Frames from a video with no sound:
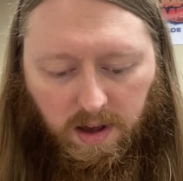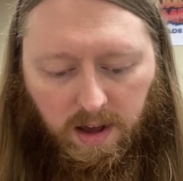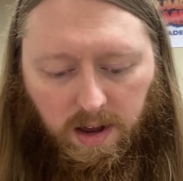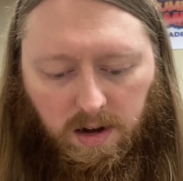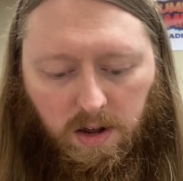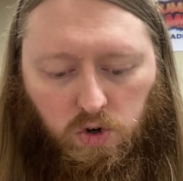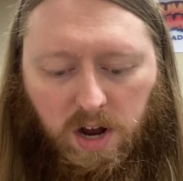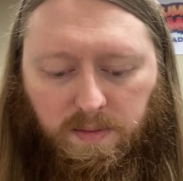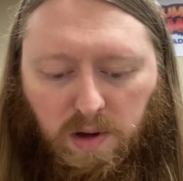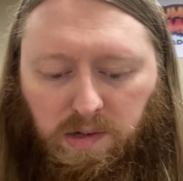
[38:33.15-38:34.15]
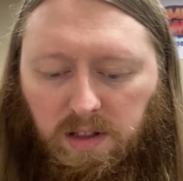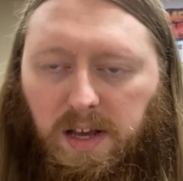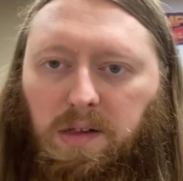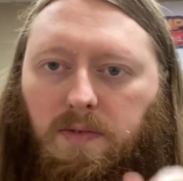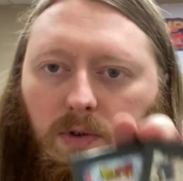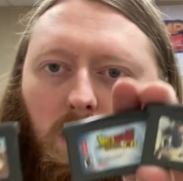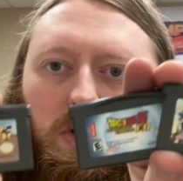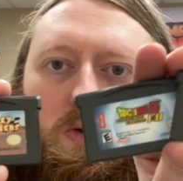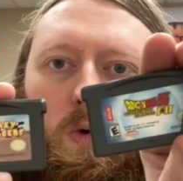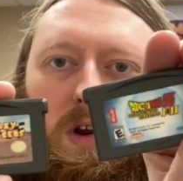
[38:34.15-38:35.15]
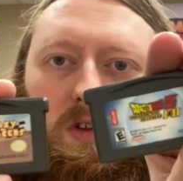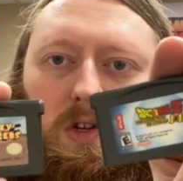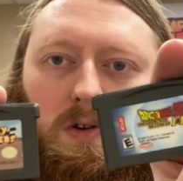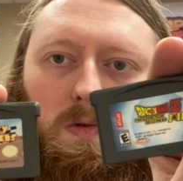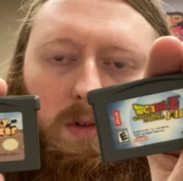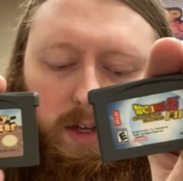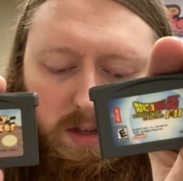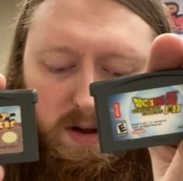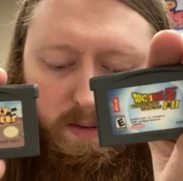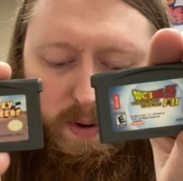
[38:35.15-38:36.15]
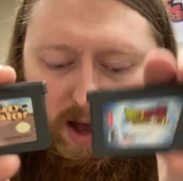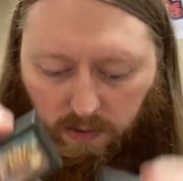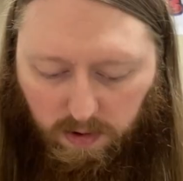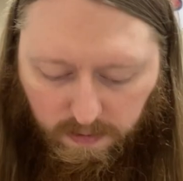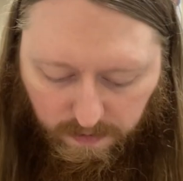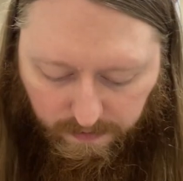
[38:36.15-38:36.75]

and Dragon Ball Z Legacy of Goku 1 and 2, like double pack one.